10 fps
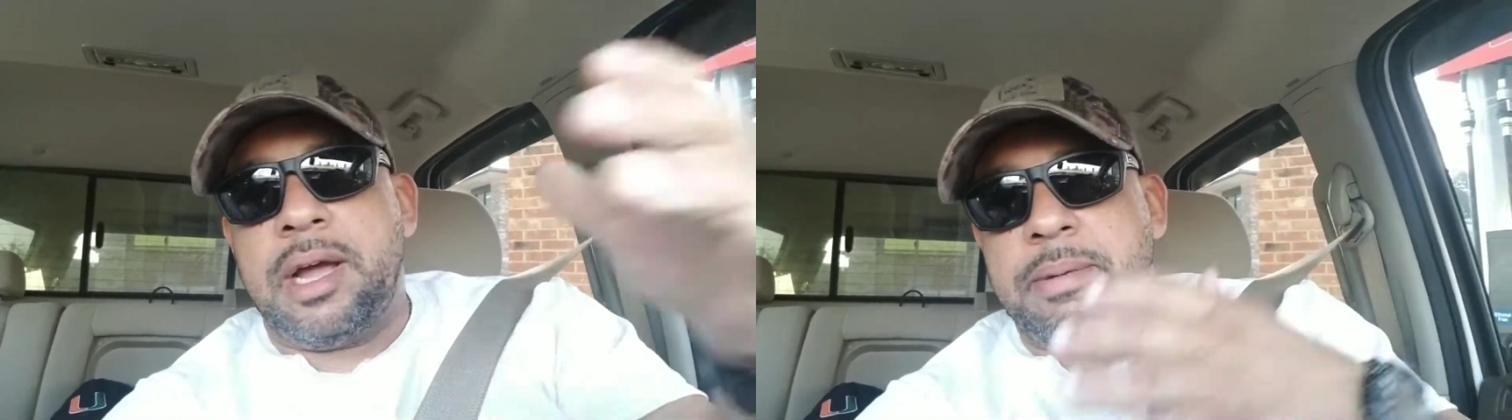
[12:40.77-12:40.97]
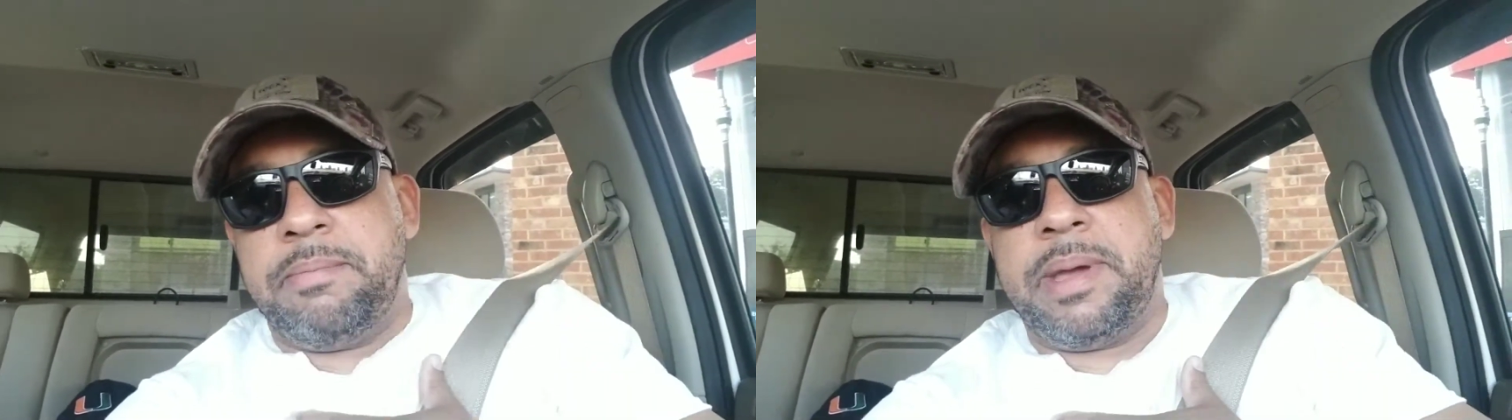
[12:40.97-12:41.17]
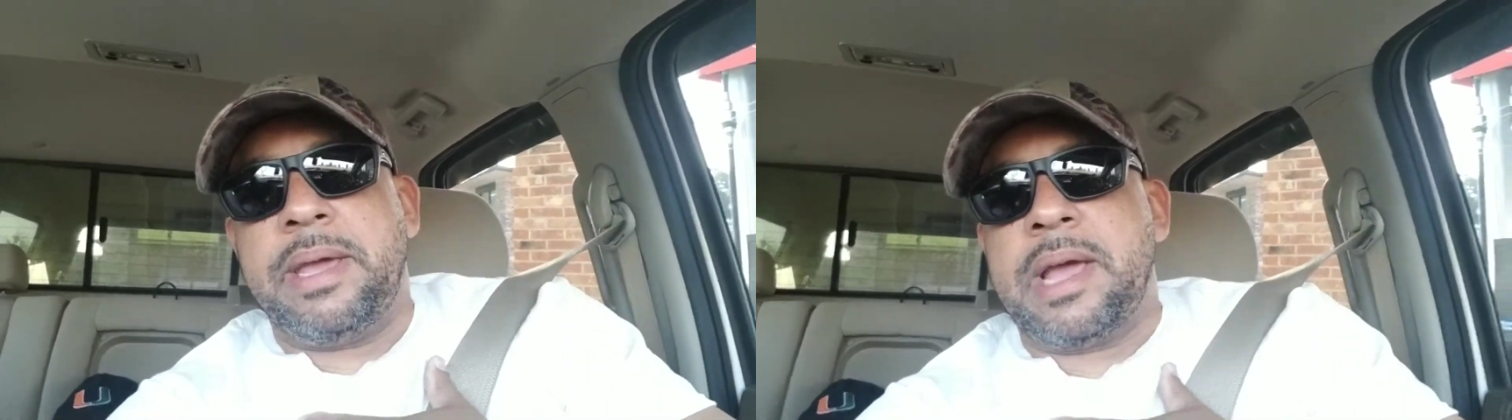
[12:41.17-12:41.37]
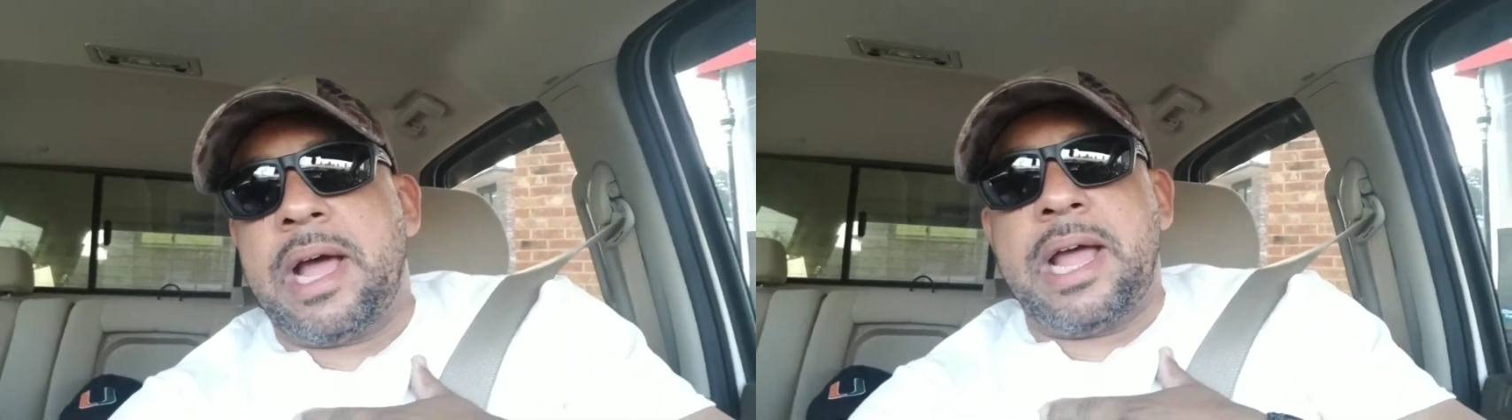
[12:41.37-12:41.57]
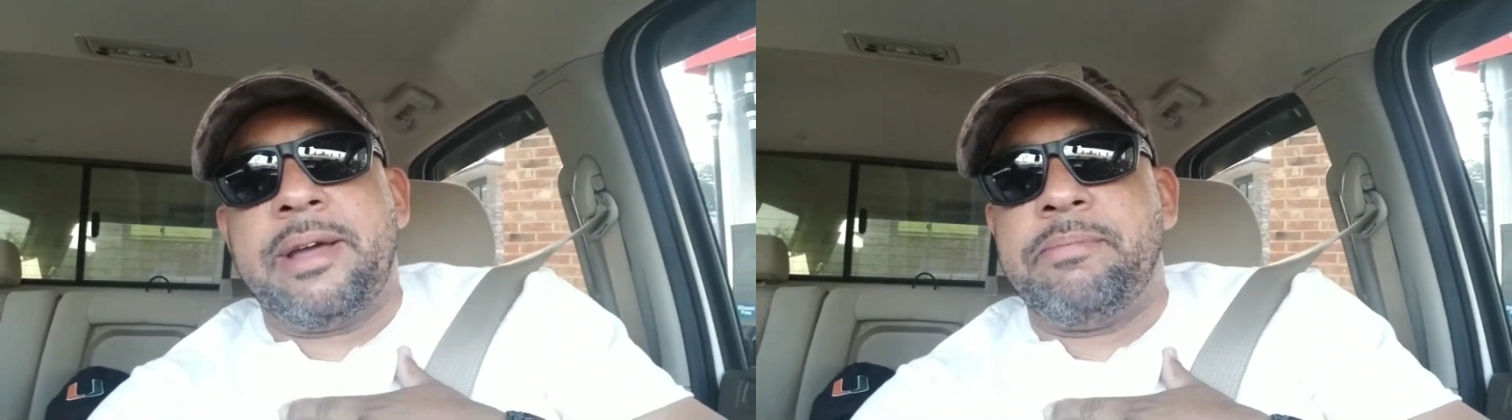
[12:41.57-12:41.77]

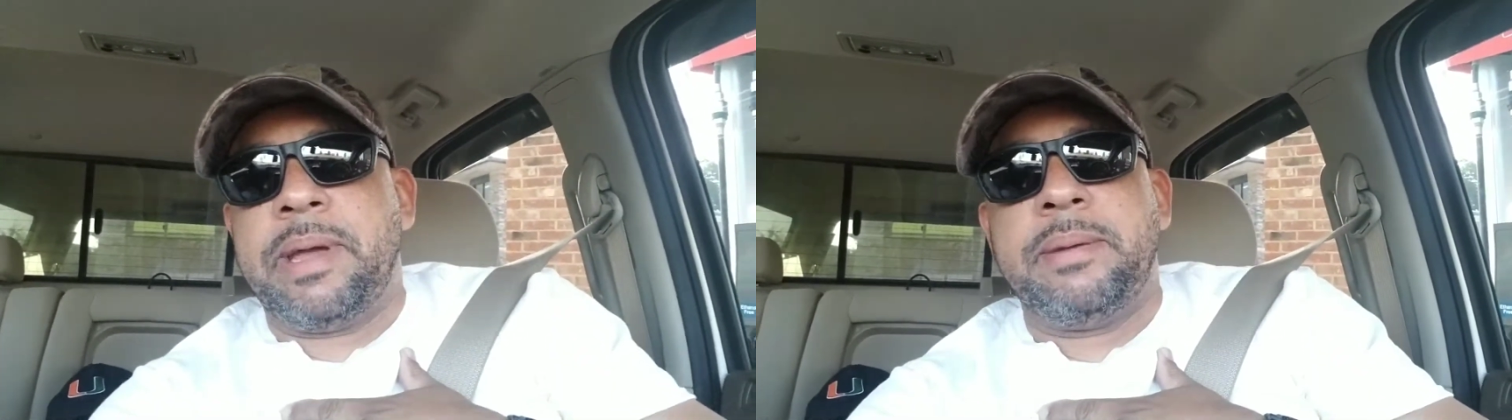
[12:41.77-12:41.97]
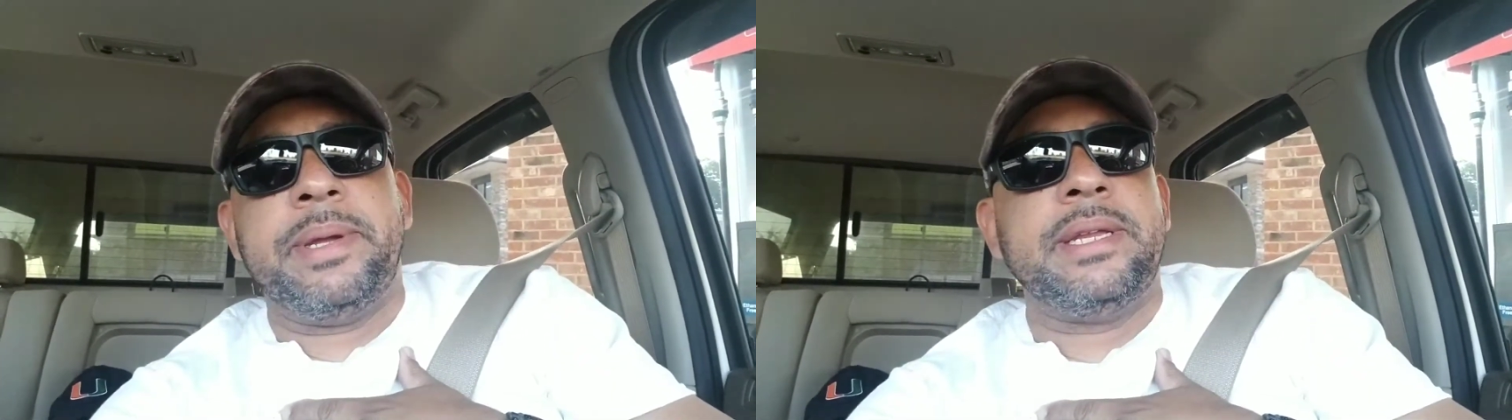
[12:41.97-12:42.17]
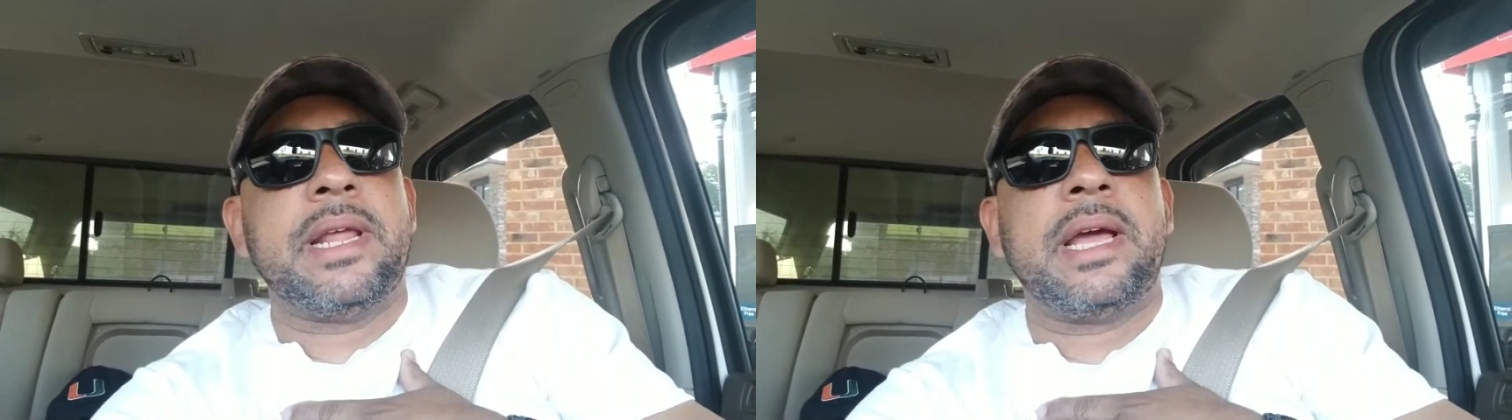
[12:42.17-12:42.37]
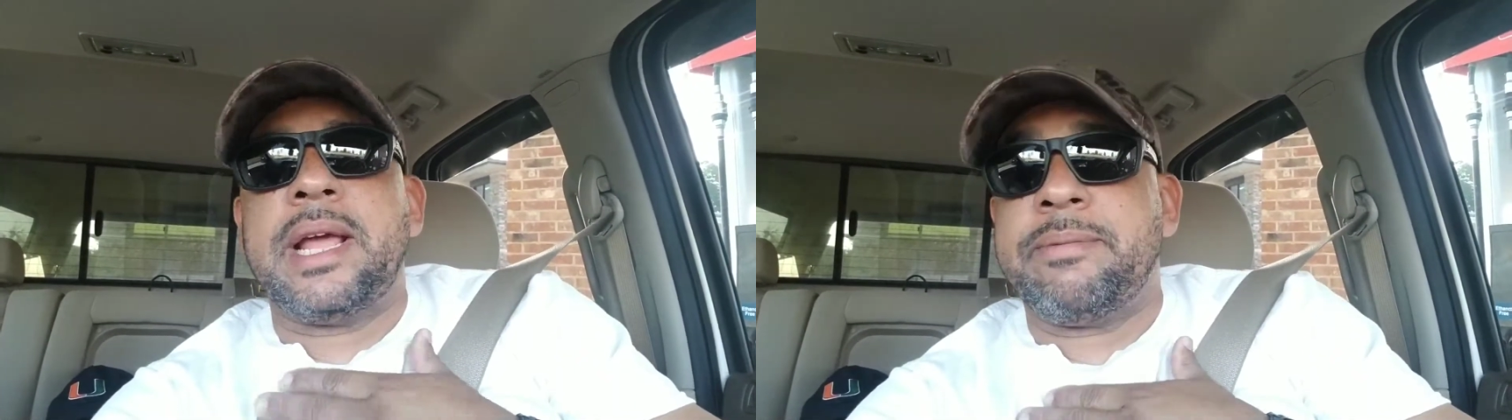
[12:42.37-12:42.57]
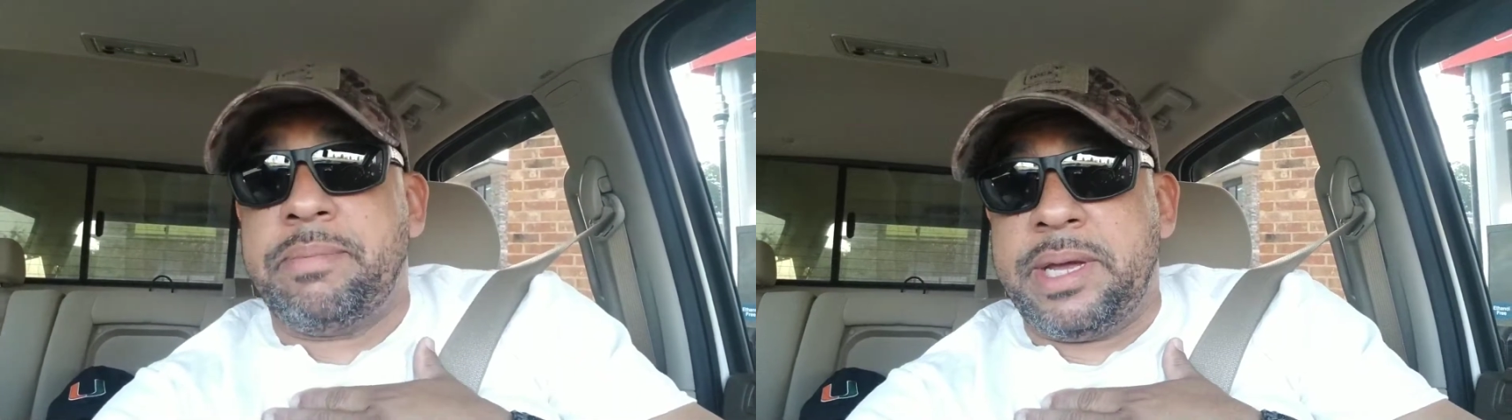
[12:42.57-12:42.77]
I have maybe not
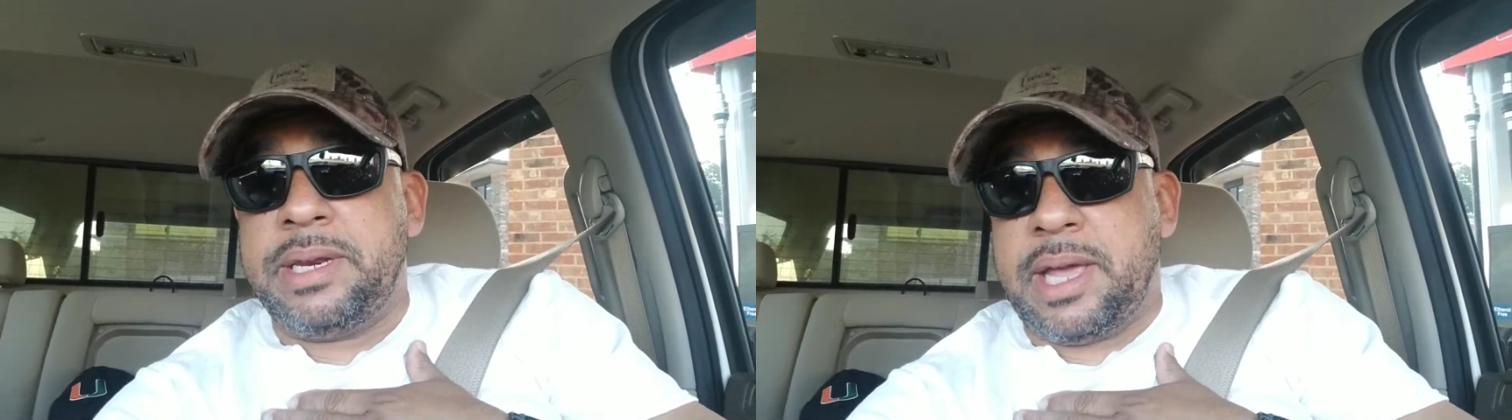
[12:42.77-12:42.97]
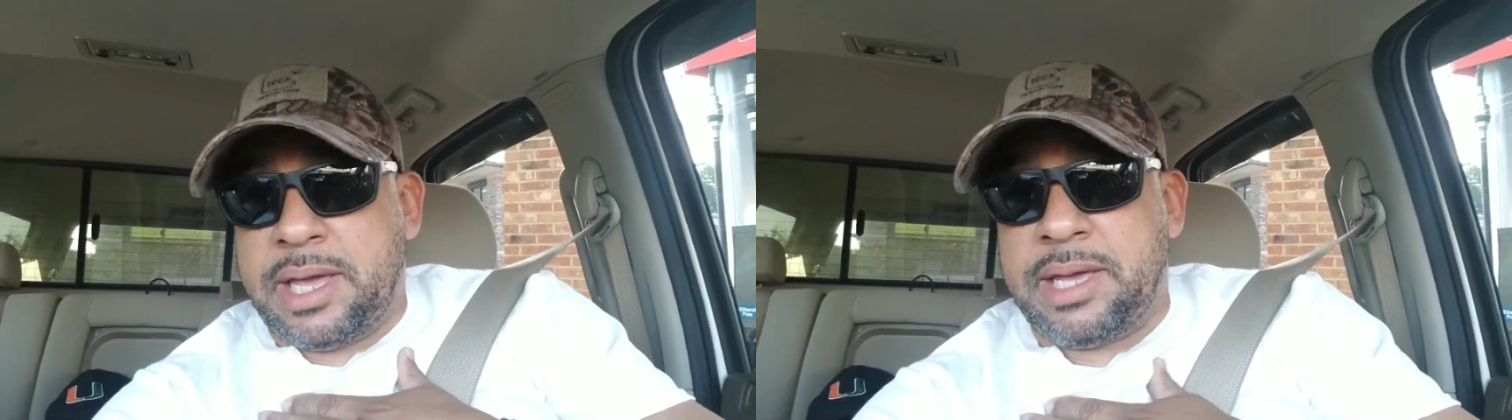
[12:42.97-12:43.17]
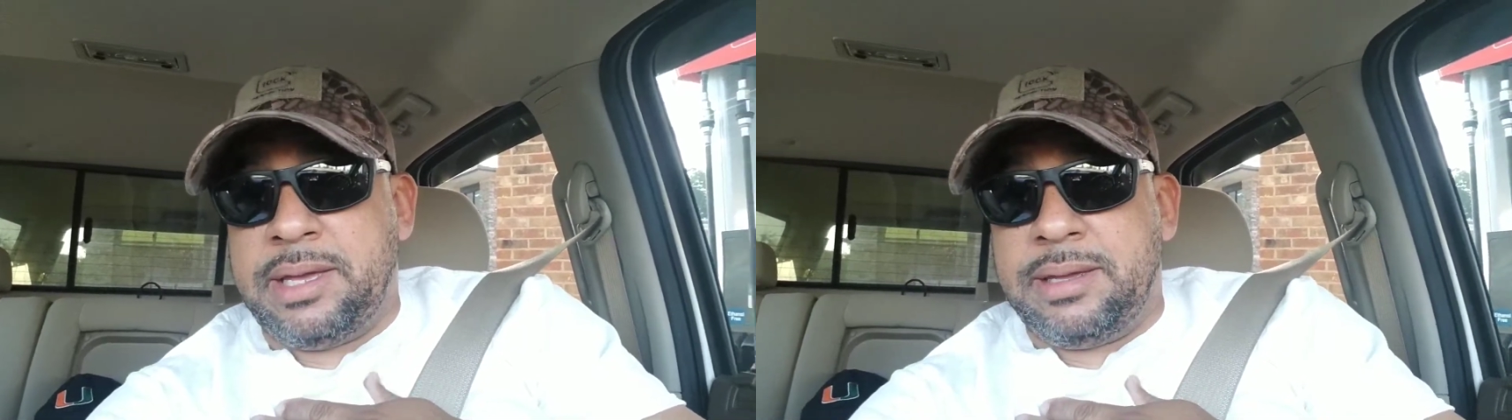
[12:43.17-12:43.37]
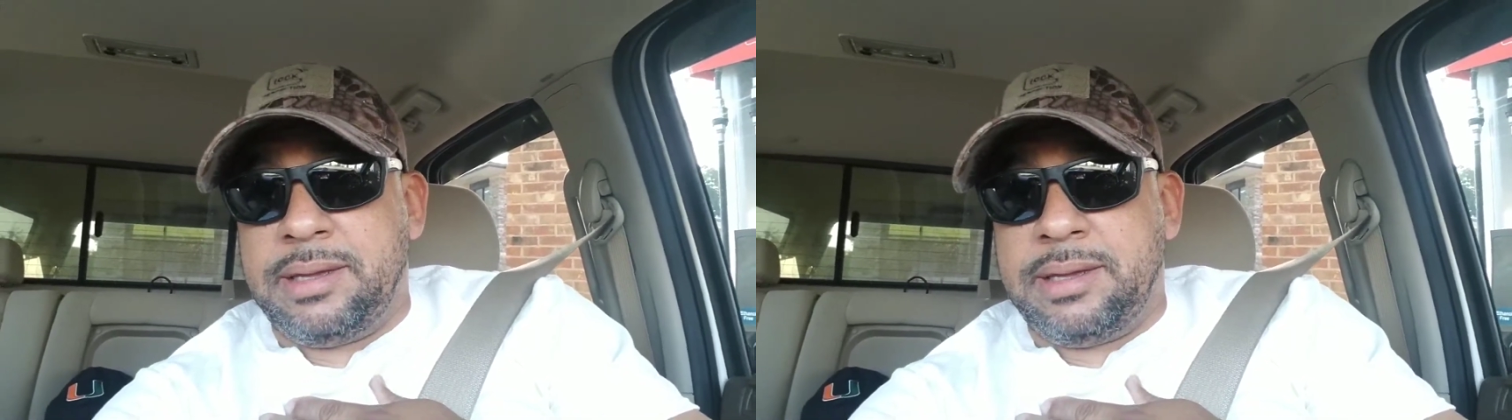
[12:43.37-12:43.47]
have been a